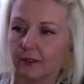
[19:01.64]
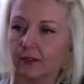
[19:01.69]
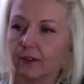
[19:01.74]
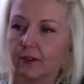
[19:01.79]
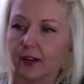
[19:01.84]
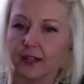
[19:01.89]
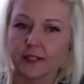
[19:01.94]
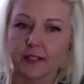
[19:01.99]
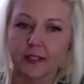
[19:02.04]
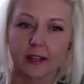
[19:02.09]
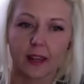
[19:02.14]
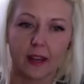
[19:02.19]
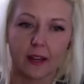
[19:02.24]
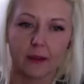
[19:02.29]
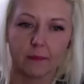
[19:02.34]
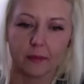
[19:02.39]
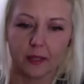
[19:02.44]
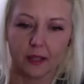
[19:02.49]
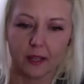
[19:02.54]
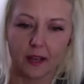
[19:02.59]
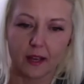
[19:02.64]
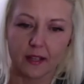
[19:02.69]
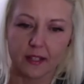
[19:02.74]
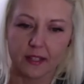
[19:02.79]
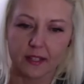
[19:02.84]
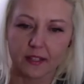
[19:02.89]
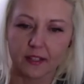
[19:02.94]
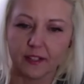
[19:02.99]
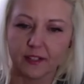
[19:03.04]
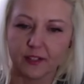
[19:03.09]
grades K+
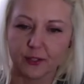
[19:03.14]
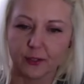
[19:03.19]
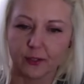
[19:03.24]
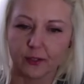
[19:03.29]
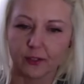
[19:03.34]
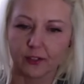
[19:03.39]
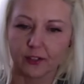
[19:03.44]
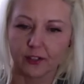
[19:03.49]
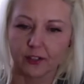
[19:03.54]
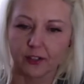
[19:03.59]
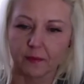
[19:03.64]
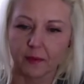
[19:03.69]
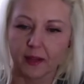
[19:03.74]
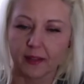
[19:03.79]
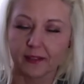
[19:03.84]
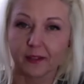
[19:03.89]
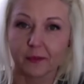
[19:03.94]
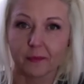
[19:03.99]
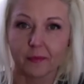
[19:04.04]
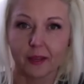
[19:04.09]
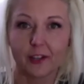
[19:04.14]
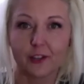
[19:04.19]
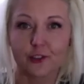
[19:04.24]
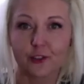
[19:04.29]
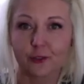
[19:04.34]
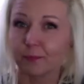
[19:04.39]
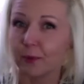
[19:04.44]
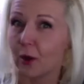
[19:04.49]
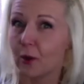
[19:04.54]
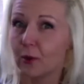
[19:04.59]
need to learn about the
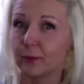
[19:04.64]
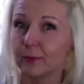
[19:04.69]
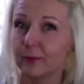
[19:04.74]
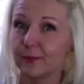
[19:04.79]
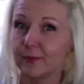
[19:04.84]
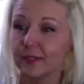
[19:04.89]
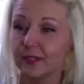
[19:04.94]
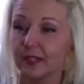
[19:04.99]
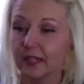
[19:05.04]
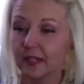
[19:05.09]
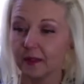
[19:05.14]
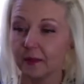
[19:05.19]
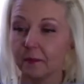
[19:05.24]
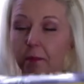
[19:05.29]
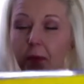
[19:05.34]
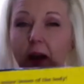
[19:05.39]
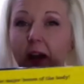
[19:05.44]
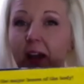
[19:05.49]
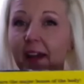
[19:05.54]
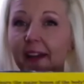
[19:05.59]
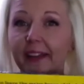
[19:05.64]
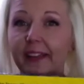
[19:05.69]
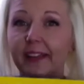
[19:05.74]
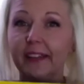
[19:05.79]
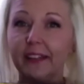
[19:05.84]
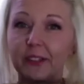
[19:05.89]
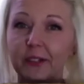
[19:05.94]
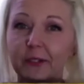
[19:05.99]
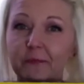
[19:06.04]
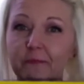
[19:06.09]
major bones in the
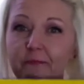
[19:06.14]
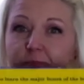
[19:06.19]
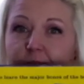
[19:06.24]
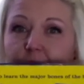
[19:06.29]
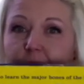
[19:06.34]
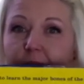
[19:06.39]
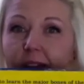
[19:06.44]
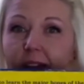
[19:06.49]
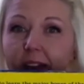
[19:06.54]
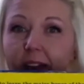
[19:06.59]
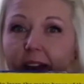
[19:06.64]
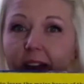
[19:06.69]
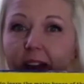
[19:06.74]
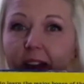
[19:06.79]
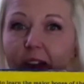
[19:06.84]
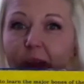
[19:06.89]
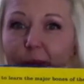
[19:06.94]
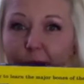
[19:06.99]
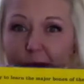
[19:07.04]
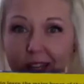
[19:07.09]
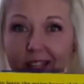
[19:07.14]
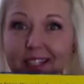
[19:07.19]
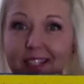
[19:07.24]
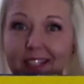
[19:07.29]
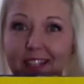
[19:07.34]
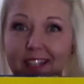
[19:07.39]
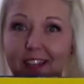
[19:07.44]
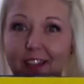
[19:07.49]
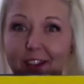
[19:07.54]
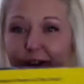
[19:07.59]
body. It's
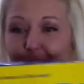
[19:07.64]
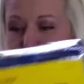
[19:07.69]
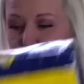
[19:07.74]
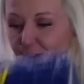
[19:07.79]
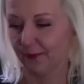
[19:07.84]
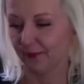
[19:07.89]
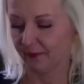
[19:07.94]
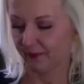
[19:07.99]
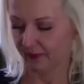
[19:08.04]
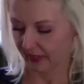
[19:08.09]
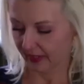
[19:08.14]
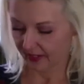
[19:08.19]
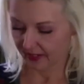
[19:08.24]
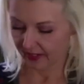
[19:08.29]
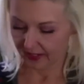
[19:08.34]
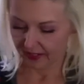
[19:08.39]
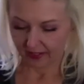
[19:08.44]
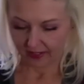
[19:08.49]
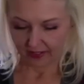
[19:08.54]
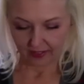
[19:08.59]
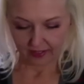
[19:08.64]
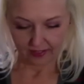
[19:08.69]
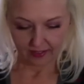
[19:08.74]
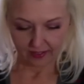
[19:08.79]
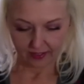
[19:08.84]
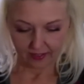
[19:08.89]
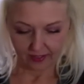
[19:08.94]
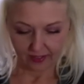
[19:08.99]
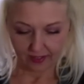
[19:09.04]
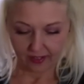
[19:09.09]
here.
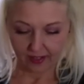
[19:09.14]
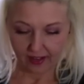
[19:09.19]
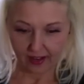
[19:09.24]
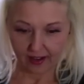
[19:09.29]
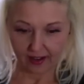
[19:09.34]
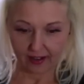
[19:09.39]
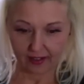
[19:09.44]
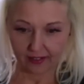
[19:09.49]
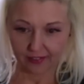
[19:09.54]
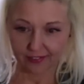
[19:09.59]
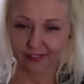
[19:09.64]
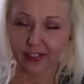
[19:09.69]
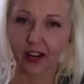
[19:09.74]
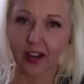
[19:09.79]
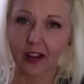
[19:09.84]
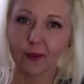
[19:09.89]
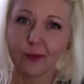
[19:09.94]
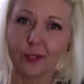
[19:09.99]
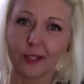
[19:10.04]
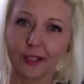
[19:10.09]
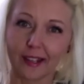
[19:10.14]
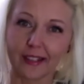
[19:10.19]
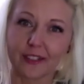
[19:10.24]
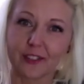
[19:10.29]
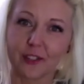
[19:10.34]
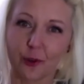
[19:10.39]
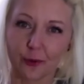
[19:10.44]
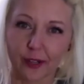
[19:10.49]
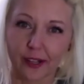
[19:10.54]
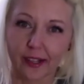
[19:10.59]
Yeah, if not, we'll
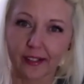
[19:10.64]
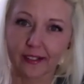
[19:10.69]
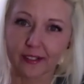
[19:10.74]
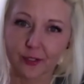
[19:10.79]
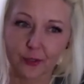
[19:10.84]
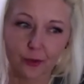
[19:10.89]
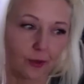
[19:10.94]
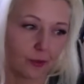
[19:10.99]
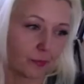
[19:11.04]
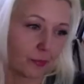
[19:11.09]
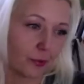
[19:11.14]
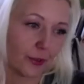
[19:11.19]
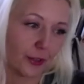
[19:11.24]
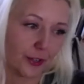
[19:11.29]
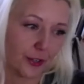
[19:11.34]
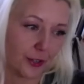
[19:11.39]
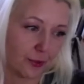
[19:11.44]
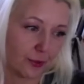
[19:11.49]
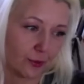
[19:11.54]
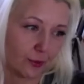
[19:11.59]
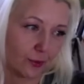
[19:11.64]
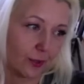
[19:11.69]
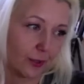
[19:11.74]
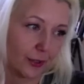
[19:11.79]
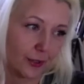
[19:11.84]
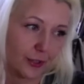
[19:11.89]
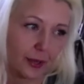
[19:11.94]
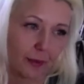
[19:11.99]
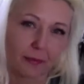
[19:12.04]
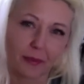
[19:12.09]
like donate it to a preschool or
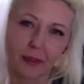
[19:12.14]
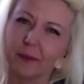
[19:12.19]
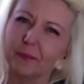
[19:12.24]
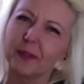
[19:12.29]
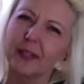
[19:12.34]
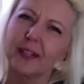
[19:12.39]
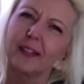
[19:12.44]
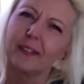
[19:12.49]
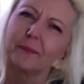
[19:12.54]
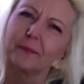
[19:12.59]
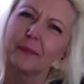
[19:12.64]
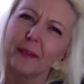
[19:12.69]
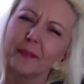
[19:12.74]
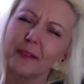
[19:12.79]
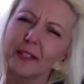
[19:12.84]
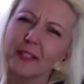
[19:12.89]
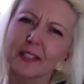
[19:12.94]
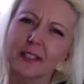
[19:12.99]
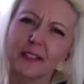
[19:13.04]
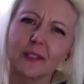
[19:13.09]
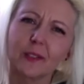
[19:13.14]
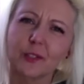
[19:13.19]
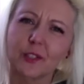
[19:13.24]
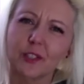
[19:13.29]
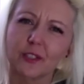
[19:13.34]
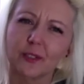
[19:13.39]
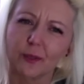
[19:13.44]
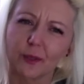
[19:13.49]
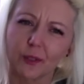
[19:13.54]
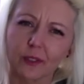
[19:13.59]
something, but maybe it's
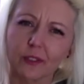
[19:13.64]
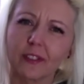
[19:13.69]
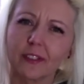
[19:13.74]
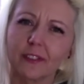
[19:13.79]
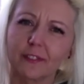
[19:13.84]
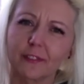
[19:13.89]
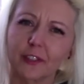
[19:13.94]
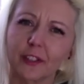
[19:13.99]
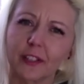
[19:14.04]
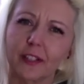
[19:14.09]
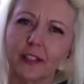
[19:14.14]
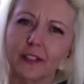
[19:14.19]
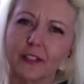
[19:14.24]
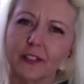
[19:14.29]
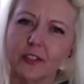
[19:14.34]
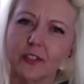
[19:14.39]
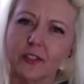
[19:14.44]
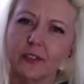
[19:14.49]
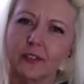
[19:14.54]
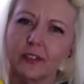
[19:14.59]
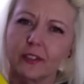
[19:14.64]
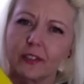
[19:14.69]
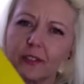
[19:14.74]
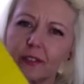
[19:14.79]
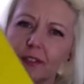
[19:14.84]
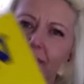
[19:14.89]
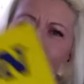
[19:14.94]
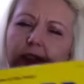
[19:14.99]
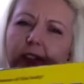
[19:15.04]
a little too early for kids to learn